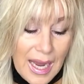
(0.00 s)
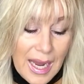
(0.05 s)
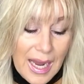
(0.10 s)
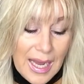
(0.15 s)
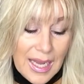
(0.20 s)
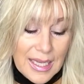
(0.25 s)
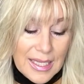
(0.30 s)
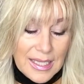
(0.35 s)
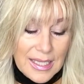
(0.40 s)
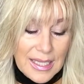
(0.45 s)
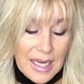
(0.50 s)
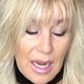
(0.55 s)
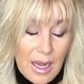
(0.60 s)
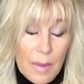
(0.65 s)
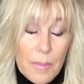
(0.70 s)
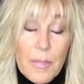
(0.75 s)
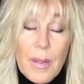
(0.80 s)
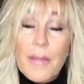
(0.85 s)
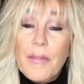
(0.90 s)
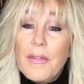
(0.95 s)
And
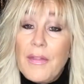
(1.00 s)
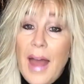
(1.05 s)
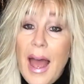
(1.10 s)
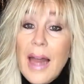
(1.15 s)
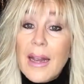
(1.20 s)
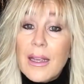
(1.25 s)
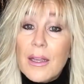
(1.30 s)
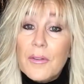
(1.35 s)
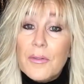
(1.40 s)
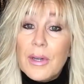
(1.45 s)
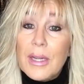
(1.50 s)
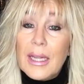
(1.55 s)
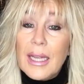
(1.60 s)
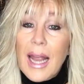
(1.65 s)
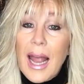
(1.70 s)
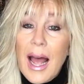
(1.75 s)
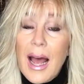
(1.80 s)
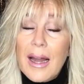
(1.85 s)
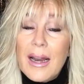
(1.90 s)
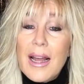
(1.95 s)
that can
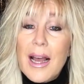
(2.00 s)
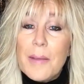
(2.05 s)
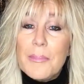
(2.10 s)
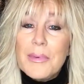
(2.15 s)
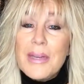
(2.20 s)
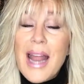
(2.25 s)
really add up.